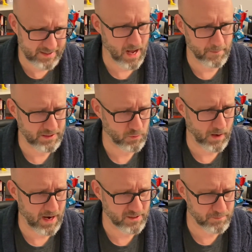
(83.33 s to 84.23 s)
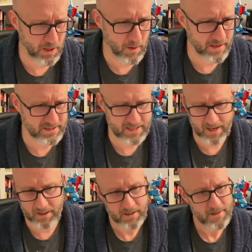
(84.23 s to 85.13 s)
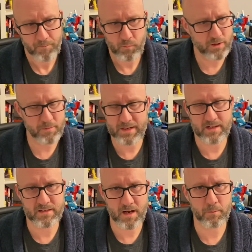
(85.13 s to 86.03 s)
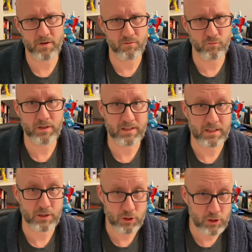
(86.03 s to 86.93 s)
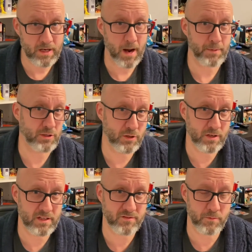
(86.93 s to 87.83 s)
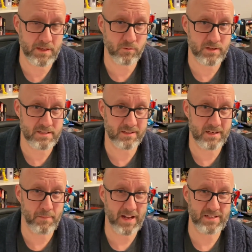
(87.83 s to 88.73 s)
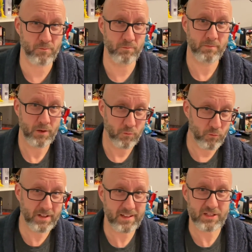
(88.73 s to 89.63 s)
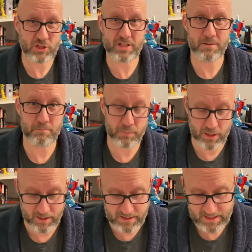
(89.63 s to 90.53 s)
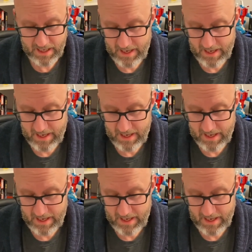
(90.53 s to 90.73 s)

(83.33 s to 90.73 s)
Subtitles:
Comics warehouse blowout sale. But there have been a number of really good opportunities for me recently to buy some really cheap books.